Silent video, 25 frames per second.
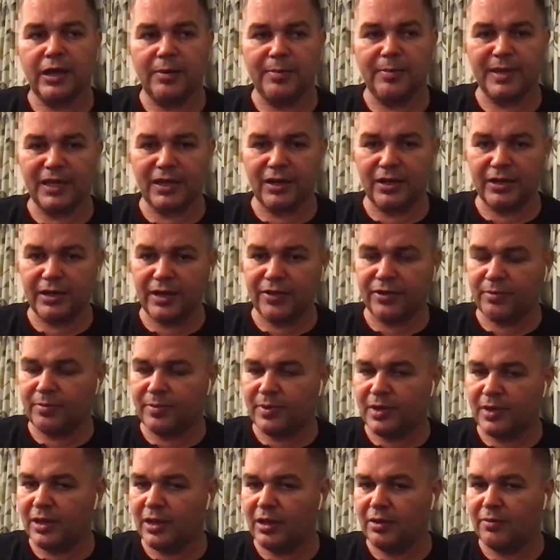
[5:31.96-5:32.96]
and we get another
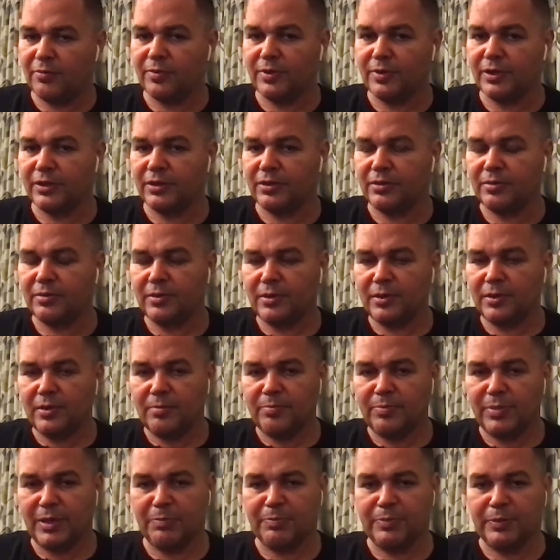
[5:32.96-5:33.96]
really
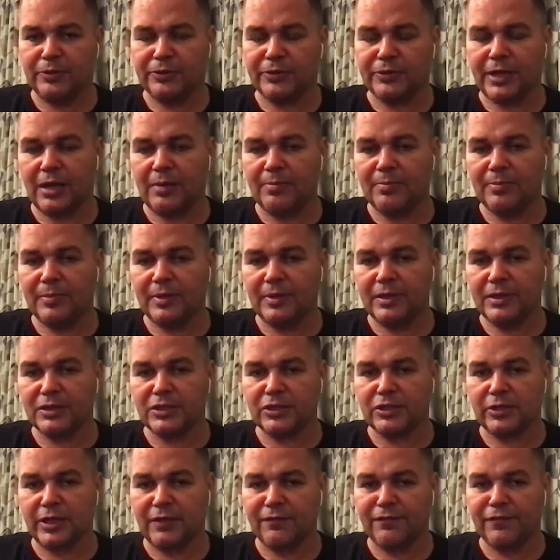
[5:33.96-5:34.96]
big build up
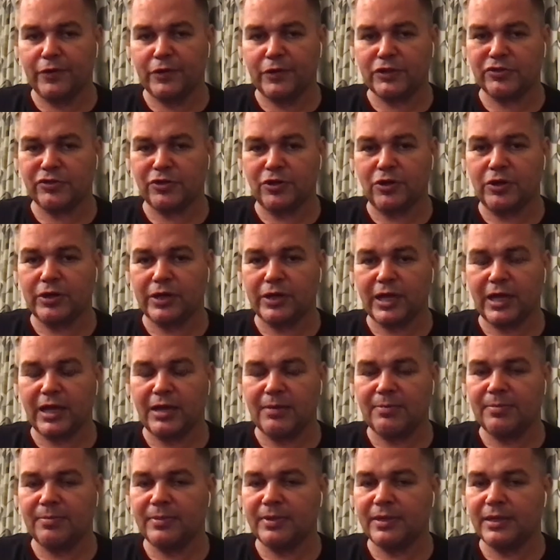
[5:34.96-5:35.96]
until our first trial
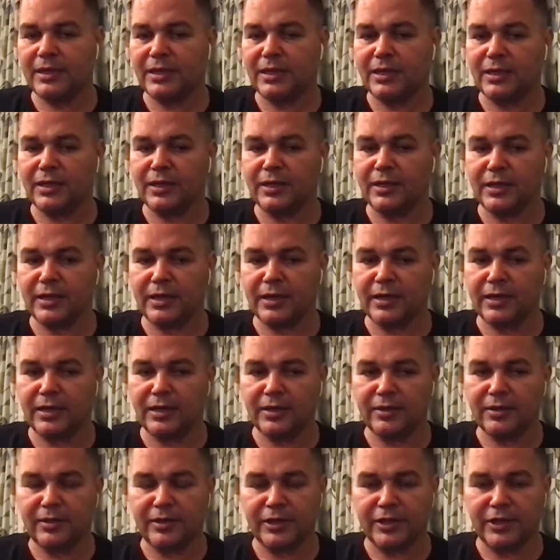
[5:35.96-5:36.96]
game in
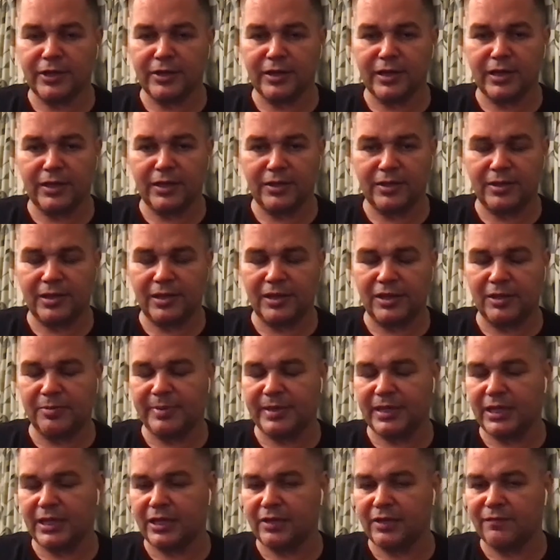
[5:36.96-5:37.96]
the
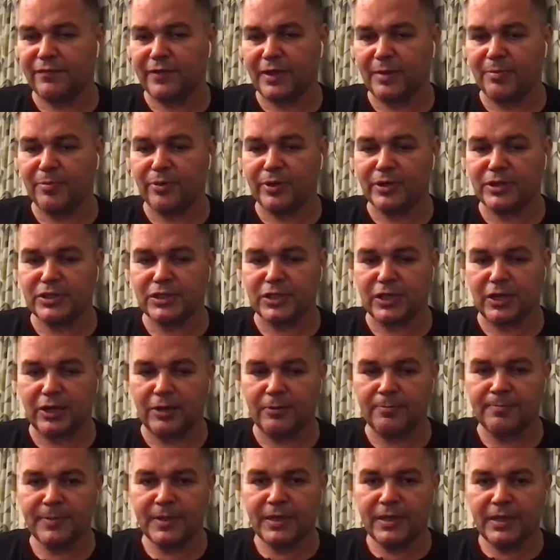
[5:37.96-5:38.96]
beginning of February. So,
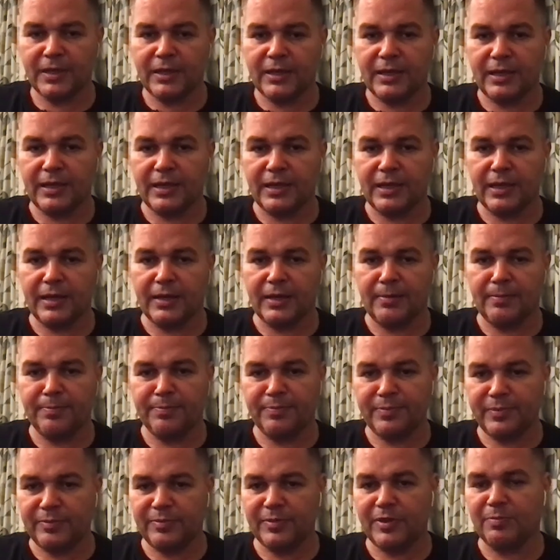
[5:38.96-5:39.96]
a
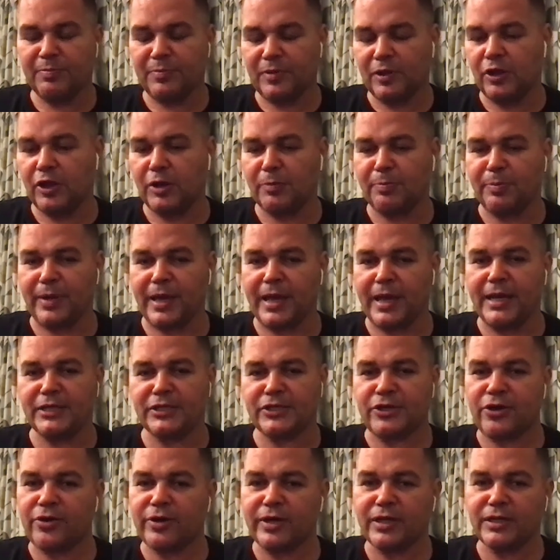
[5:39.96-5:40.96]
lot of
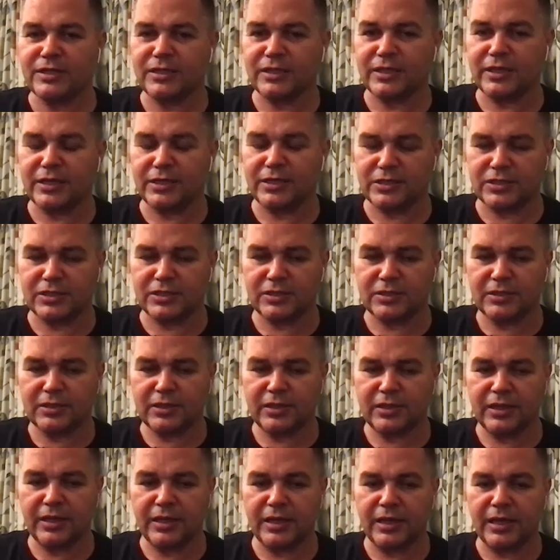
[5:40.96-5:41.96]
planning's gone into this,
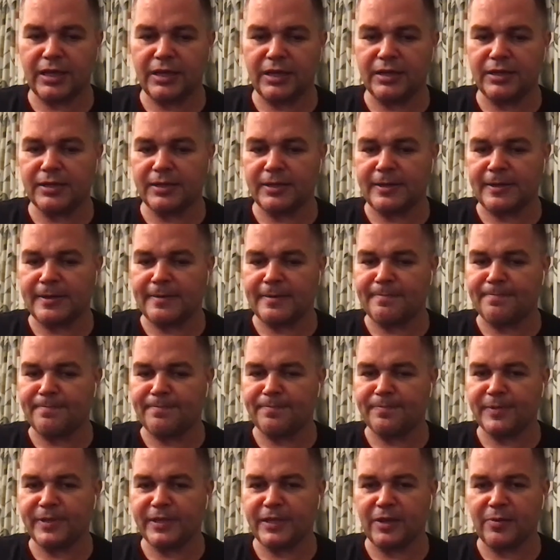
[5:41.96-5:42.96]
and
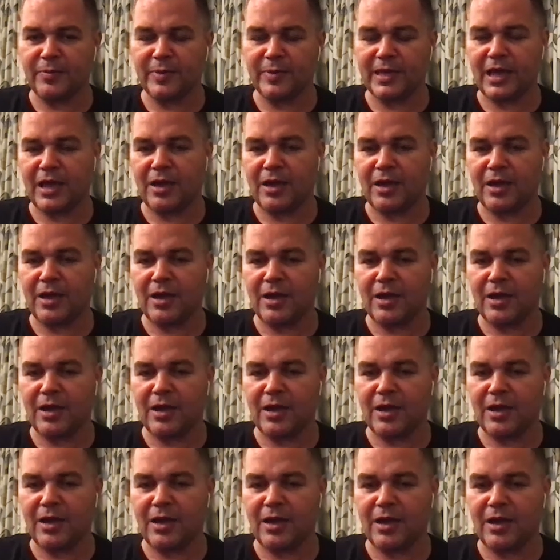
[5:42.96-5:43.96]
we can't wait
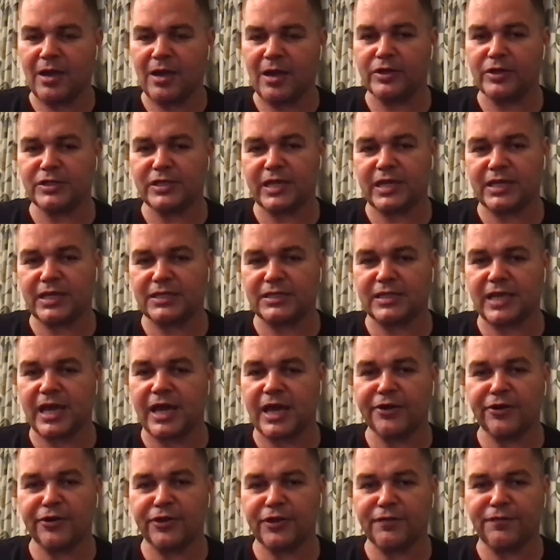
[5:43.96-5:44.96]
for the guys to get
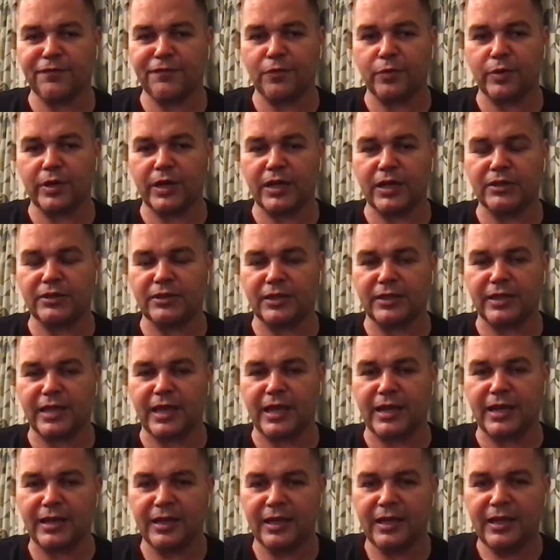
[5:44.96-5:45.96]
started on the 14th, and
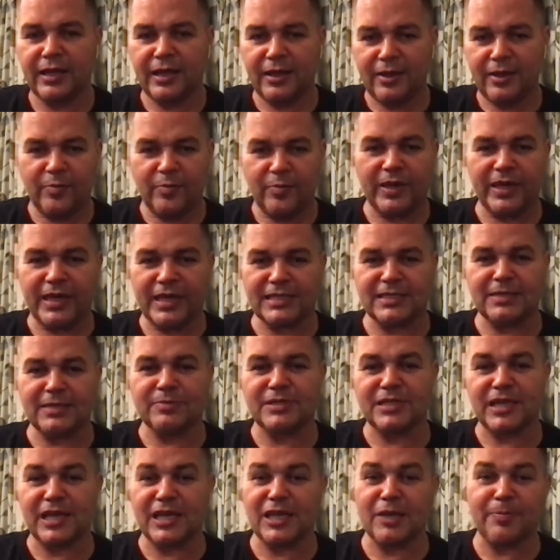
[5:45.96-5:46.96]
then we get
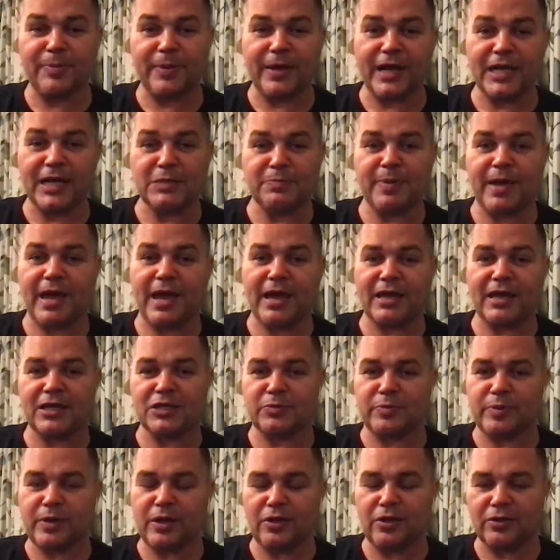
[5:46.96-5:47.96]
some senior players back
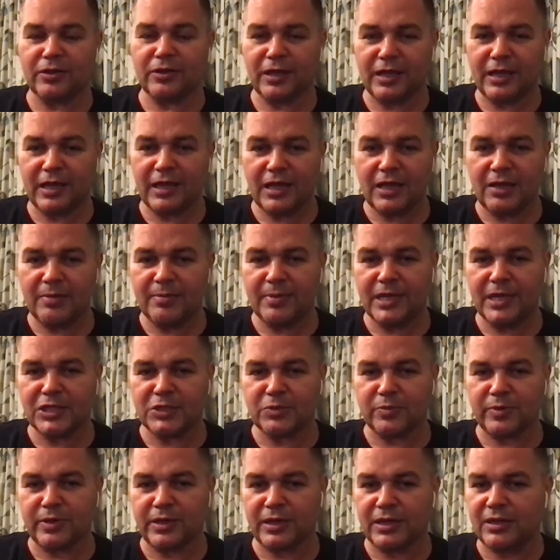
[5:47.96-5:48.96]
as well
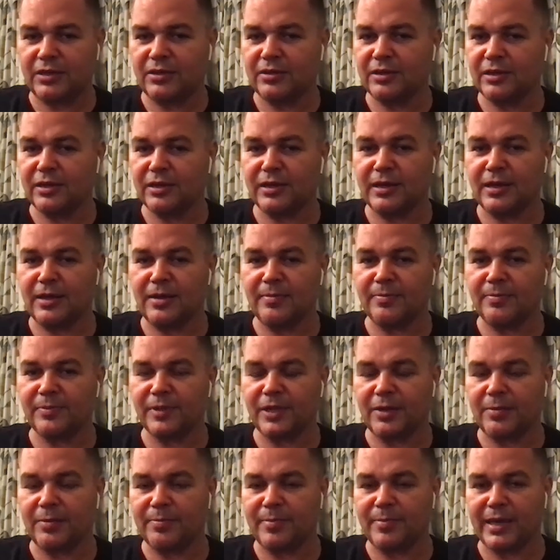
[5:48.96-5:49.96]
as we
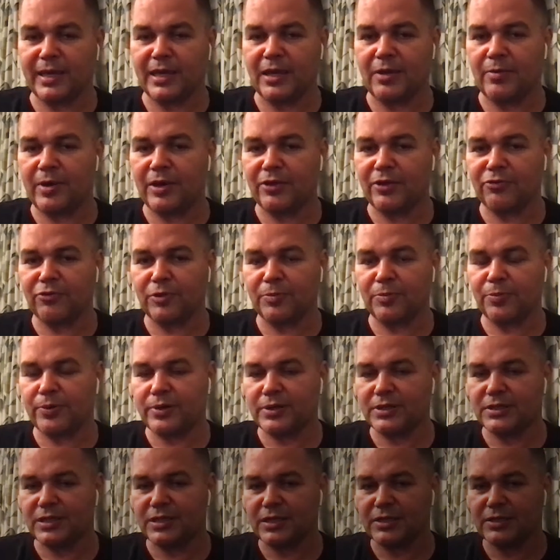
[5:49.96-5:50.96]
make our way through the
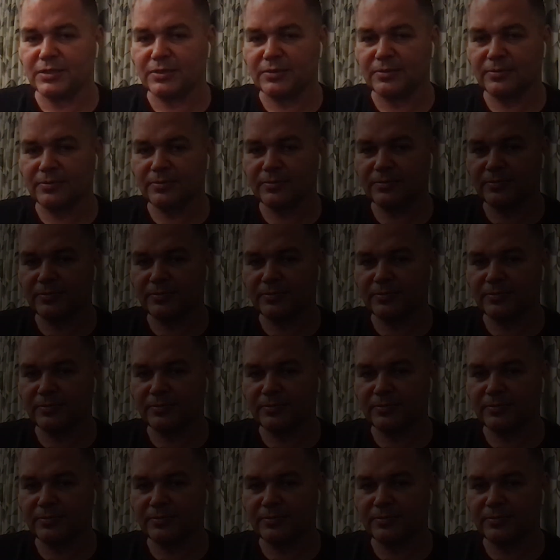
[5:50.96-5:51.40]
pre-season.